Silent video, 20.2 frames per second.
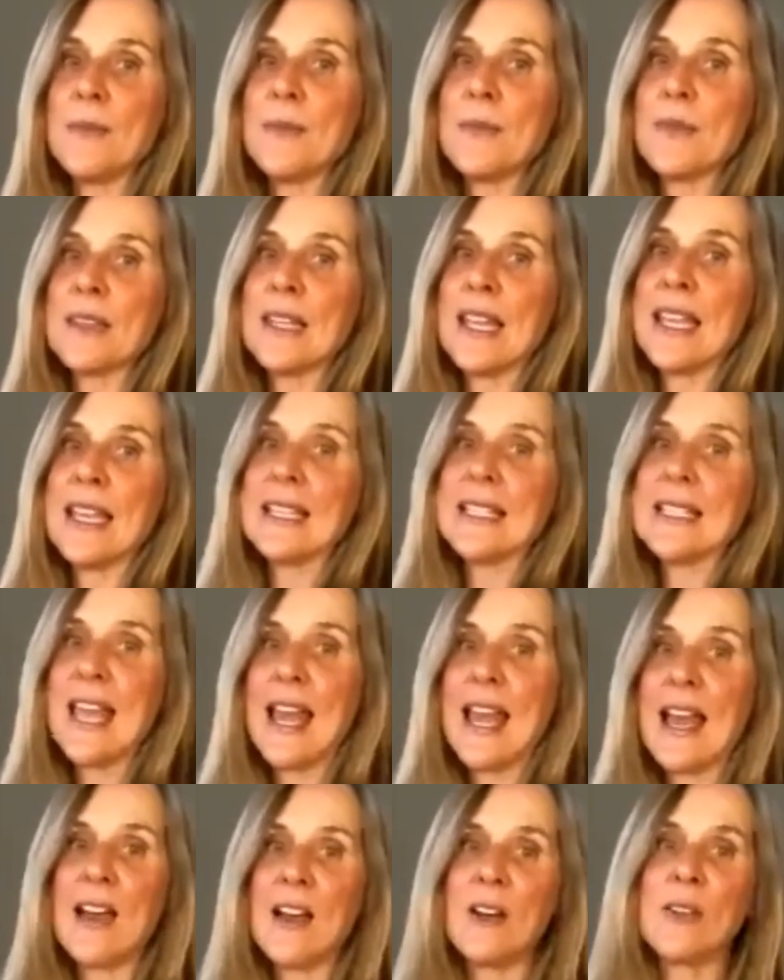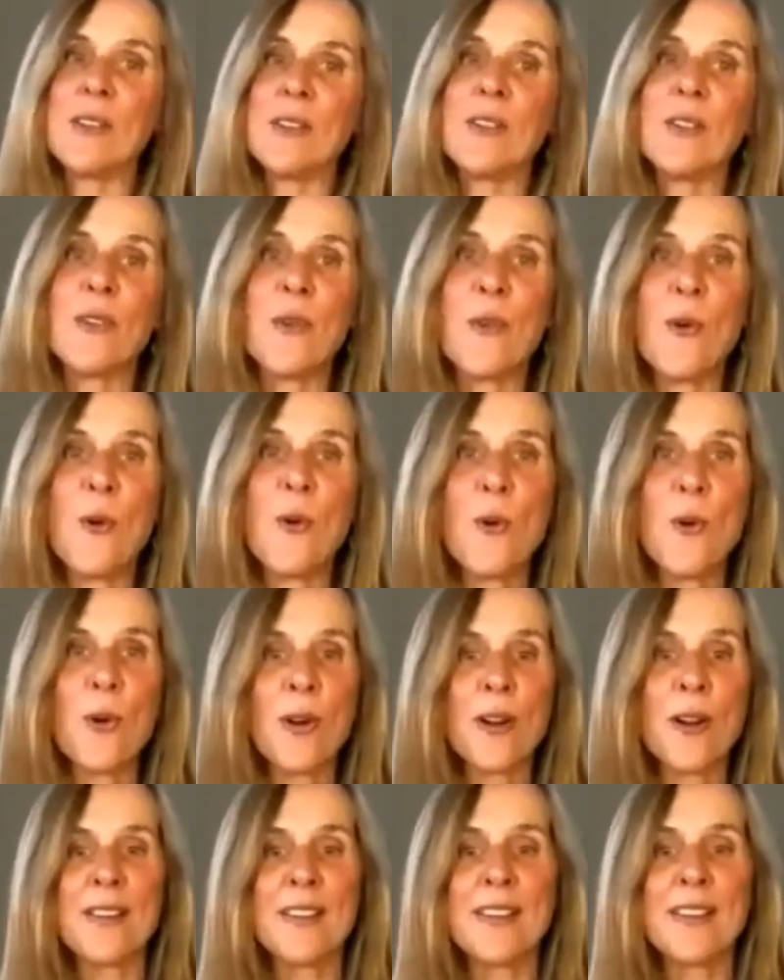laying down,
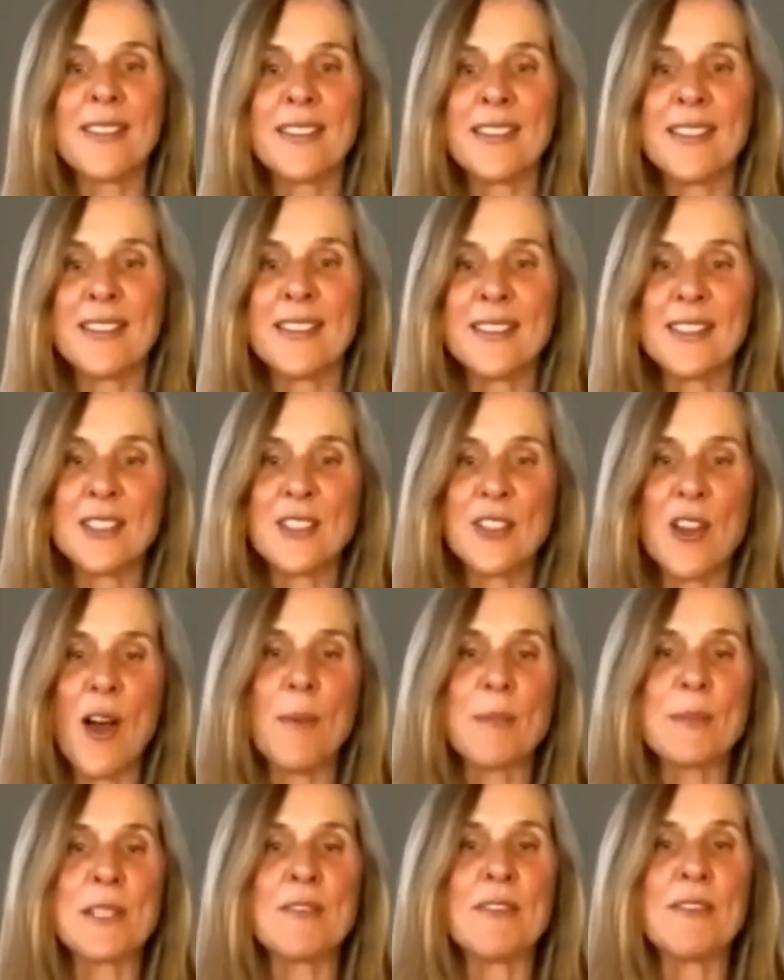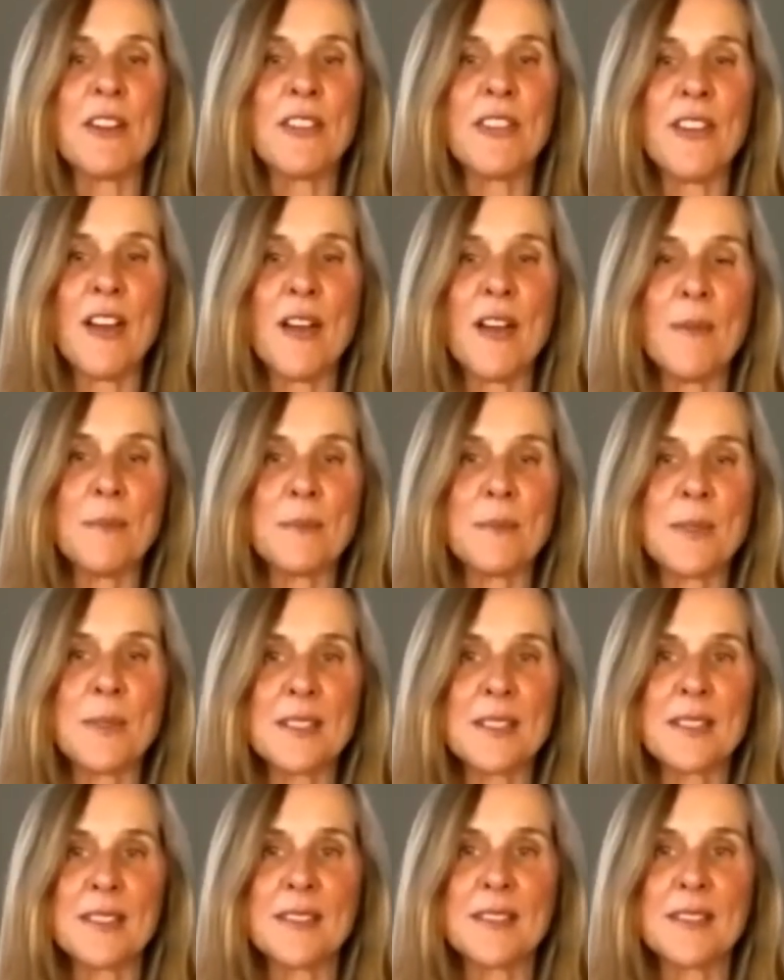or the tops of our thumbs.